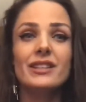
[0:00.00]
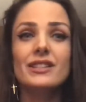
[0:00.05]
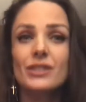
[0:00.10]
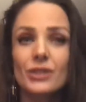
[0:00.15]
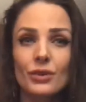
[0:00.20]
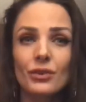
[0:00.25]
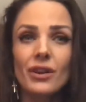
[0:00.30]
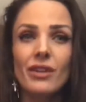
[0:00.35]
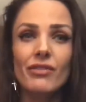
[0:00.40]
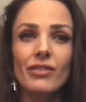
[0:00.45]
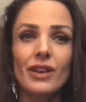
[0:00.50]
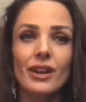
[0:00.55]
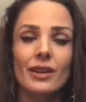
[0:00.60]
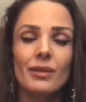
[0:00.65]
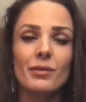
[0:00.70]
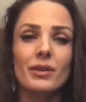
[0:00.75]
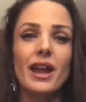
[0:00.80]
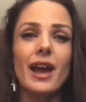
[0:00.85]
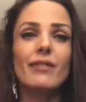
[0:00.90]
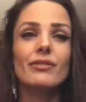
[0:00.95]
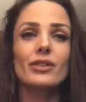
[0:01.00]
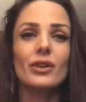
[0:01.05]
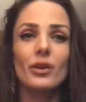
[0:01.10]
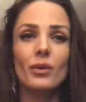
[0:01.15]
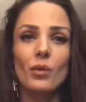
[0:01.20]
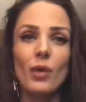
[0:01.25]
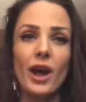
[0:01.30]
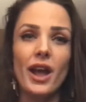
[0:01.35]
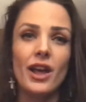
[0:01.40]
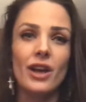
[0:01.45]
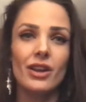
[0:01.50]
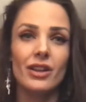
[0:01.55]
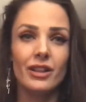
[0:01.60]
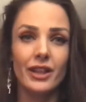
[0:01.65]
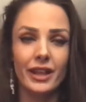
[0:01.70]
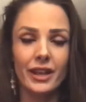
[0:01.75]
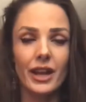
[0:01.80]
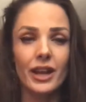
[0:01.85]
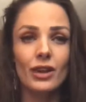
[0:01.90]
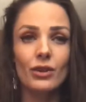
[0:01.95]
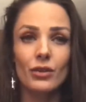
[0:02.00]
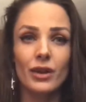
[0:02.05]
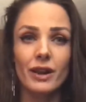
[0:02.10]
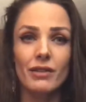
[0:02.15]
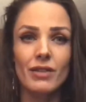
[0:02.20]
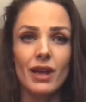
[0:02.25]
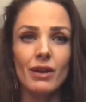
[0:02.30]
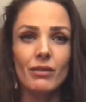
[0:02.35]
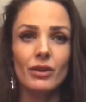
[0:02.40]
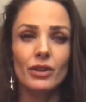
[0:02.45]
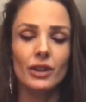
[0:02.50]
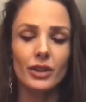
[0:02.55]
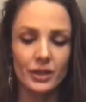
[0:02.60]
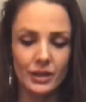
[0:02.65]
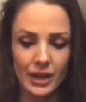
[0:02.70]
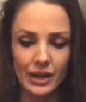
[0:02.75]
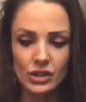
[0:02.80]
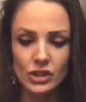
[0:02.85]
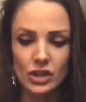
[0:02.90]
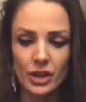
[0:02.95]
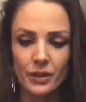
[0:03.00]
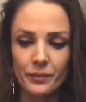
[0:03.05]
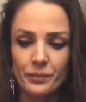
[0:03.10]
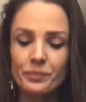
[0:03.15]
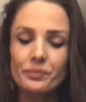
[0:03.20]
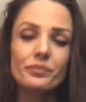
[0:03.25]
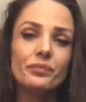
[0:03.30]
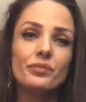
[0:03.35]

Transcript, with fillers: It's terrific. But after a while, like, I crave that real connection.